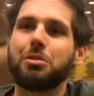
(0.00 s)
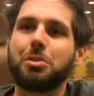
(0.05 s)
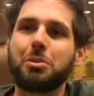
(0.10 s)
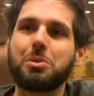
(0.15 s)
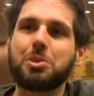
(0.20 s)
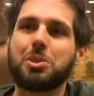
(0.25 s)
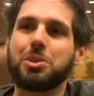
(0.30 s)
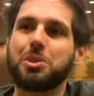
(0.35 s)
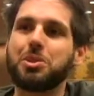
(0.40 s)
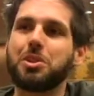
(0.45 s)
it
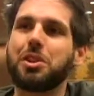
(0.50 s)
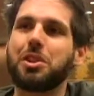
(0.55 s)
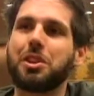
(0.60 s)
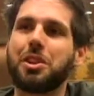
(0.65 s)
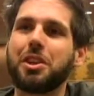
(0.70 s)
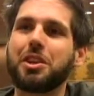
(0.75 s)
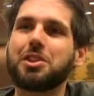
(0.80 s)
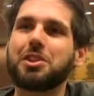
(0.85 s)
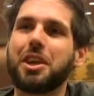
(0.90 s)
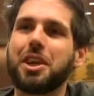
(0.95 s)
was just that
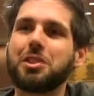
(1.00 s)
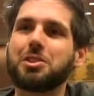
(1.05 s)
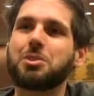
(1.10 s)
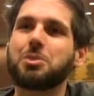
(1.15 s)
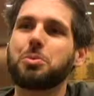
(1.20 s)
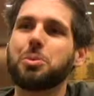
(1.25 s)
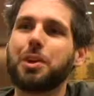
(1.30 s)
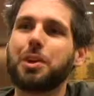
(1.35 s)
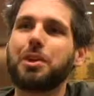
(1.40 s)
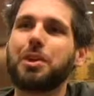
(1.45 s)
the test
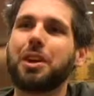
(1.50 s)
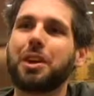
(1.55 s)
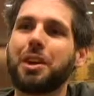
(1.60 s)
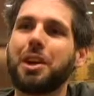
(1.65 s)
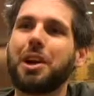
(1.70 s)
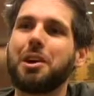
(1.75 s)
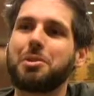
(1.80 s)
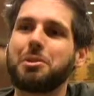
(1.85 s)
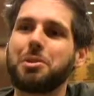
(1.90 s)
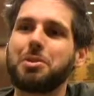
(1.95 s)
suite
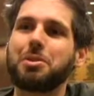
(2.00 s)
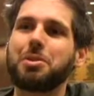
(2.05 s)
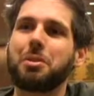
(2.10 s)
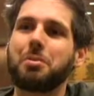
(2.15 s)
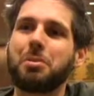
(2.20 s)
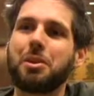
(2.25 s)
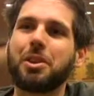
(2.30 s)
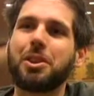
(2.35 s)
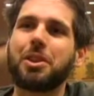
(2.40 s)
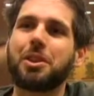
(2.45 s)
encountered
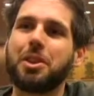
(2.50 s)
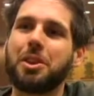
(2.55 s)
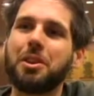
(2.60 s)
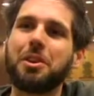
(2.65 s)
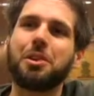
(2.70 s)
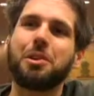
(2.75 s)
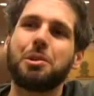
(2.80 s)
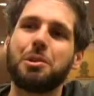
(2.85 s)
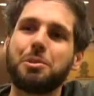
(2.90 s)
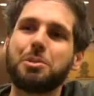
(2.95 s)
something that
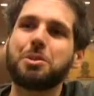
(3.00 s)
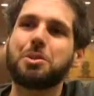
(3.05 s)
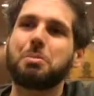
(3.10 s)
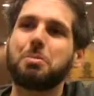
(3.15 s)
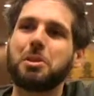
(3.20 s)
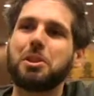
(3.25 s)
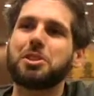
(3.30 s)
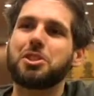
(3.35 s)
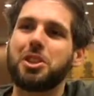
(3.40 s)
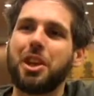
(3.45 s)
didn't used to
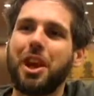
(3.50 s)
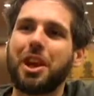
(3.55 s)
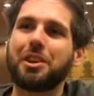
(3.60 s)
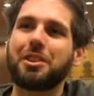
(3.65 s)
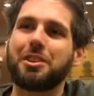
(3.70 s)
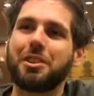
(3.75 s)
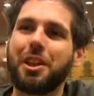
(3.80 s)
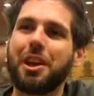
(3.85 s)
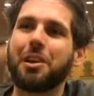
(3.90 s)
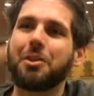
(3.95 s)
be checked
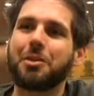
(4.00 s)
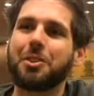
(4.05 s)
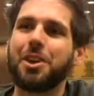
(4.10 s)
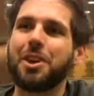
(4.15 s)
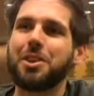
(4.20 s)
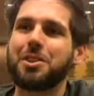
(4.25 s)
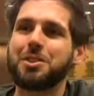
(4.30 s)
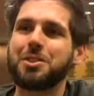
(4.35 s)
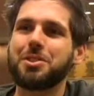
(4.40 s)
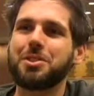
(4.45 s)
and now
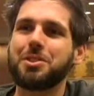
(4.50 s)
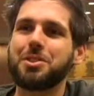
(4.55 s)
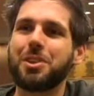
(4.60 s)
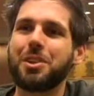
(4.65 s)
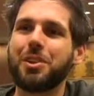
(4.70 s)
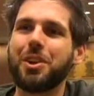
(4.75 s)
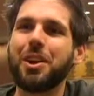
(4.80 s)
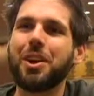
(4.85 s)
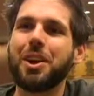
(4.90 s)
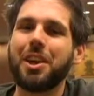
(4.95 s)
does, and
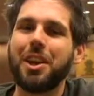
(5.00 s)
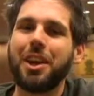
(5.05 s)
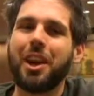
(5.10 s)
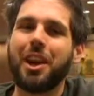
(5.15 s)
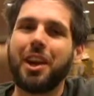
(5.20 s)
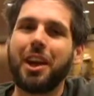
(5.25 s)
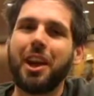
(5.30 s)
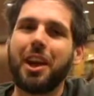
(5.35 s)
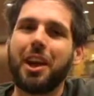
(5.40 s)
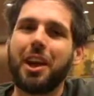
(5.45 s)
so
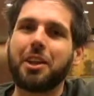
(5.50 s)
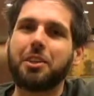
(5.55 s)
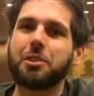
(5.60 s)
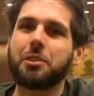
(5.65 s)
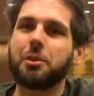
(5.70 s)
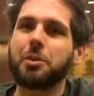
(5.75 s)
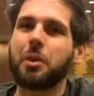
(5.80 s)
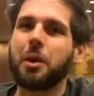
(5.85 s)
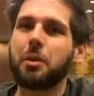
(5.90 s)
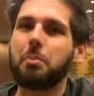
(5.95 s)
I had
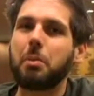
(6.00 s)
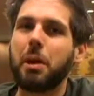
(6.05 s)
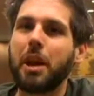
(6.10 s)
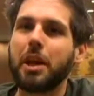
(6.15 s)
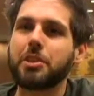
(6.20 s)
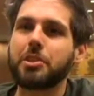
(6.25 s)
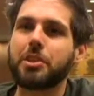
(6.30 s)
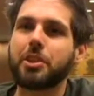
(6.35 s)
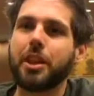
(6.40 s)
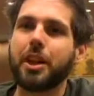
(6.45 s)
to patch